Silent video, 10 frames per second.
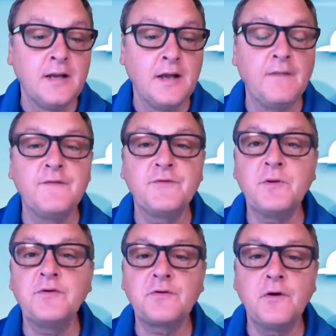And this
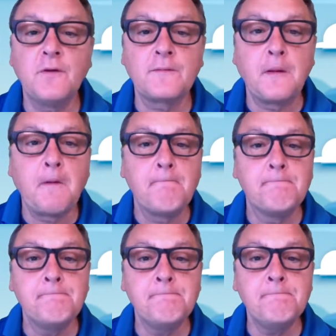one is called
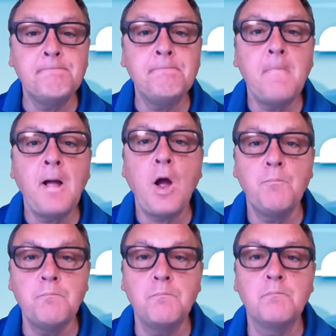
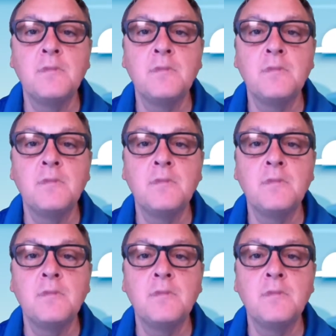MMHMM.